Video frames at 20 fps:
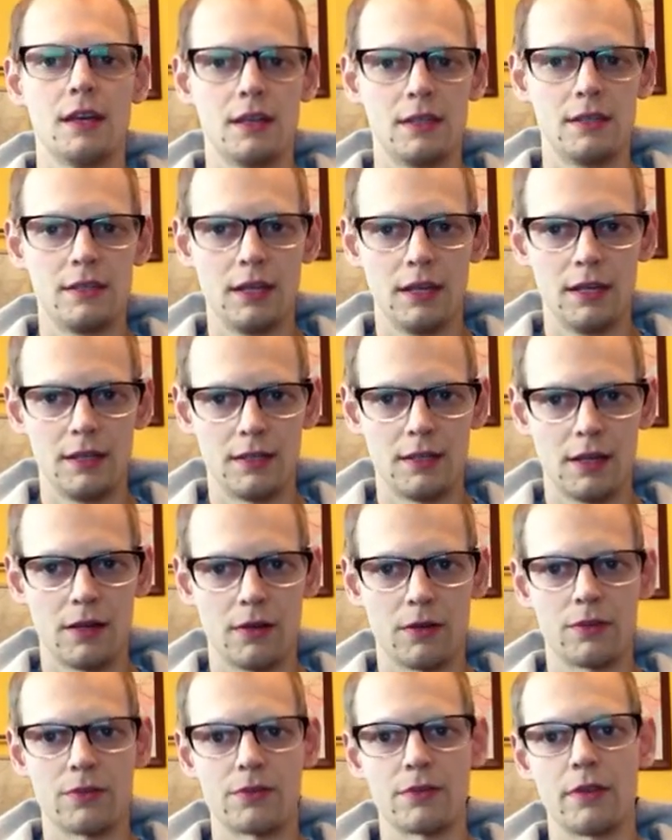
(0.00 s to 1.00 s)
city
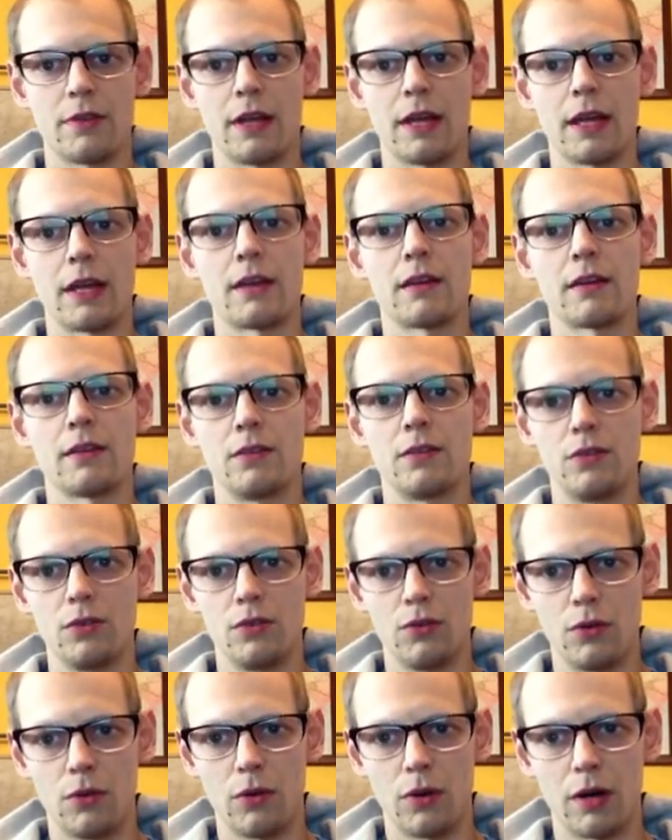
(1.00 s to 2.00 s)
centers like New
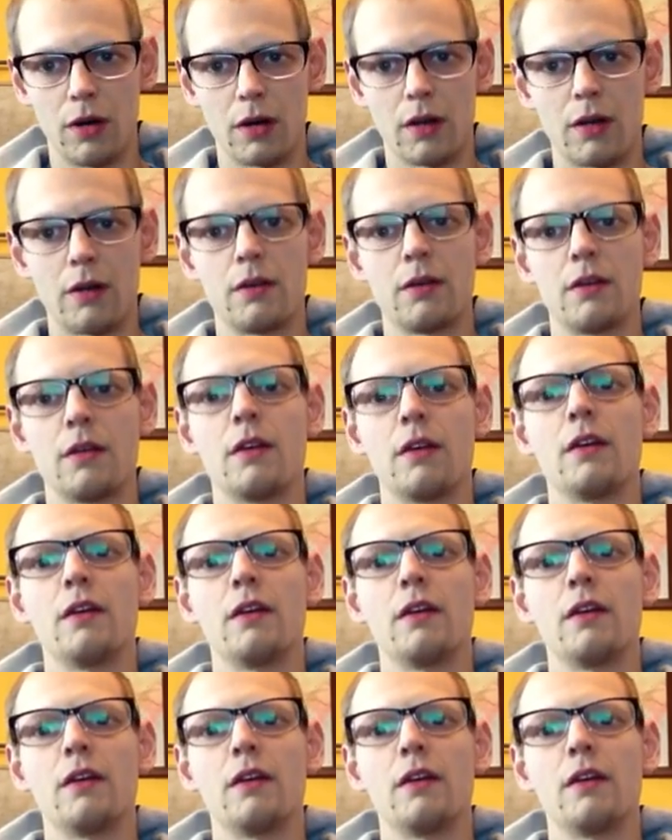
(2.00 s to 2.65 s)
York,